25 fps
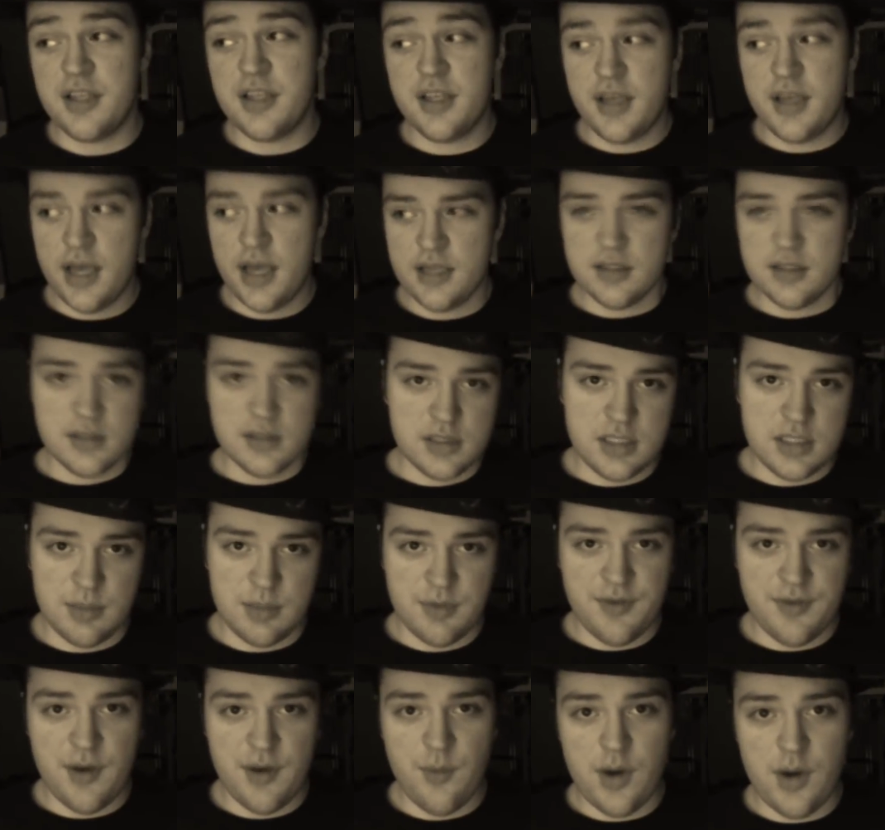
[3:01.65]
get some
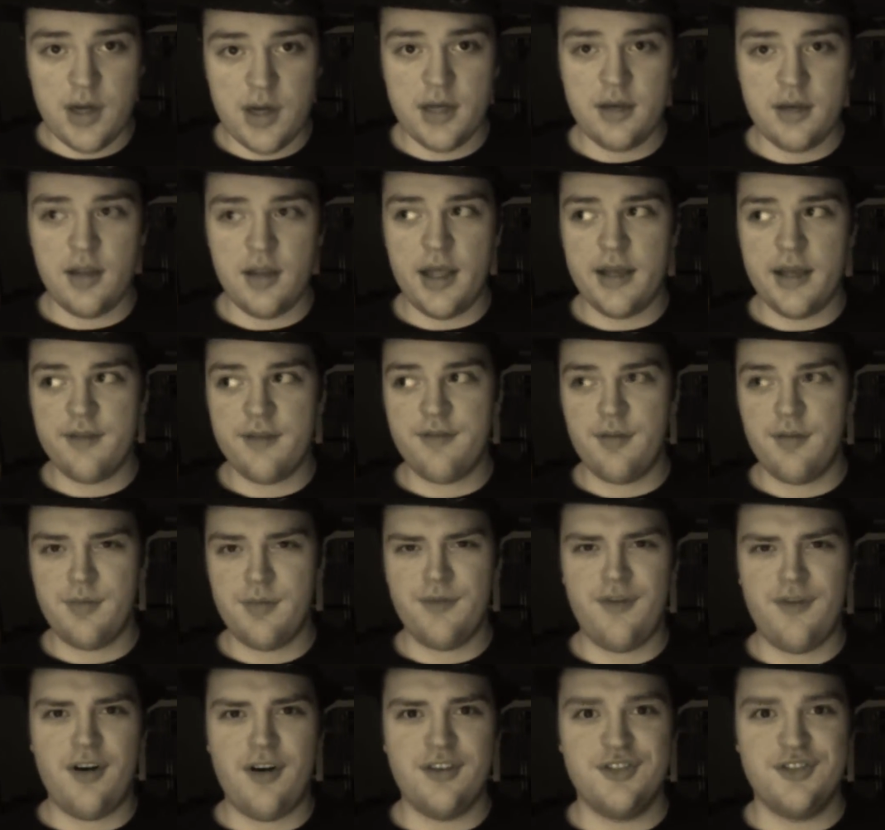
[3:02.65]
if I wanted, like from the
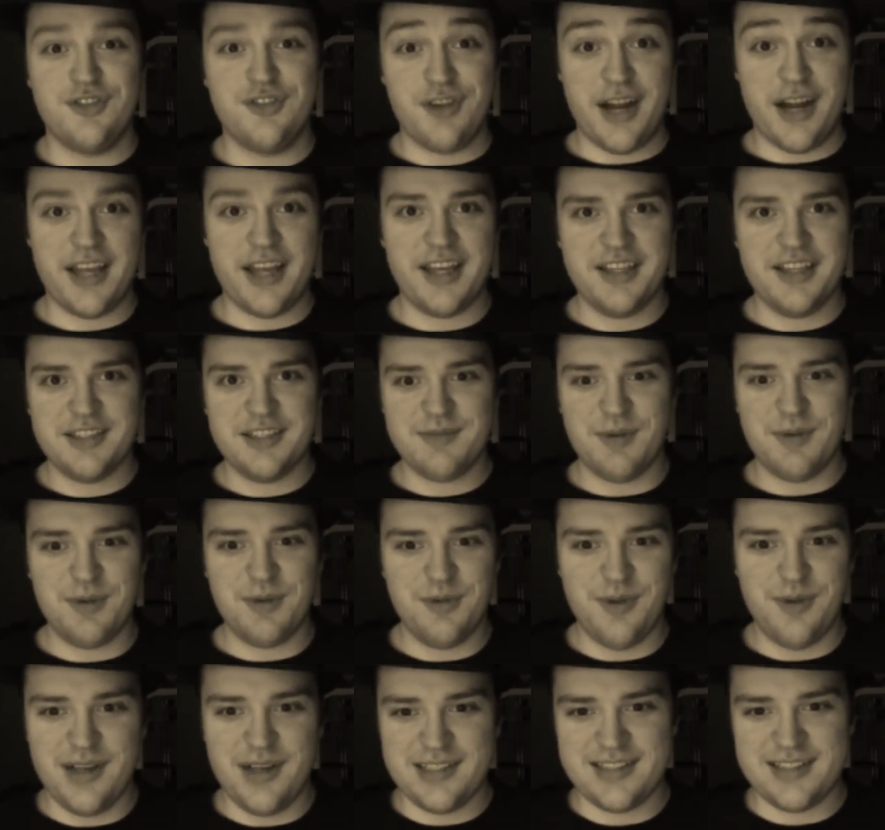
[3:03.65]
vault dragons, but
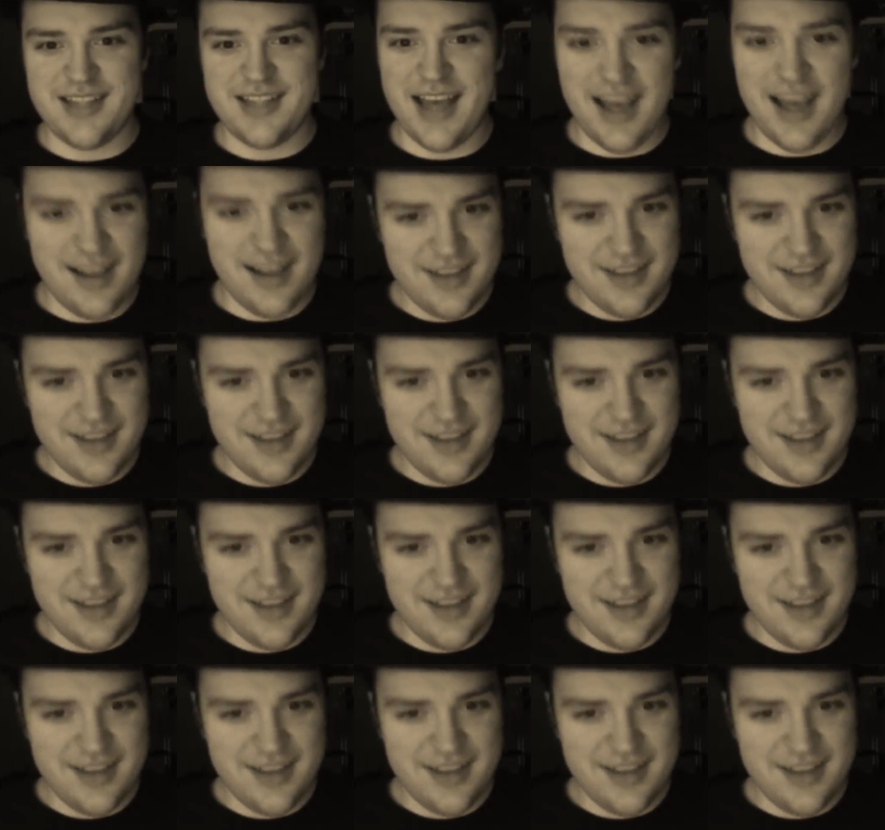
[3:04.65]
who wants that?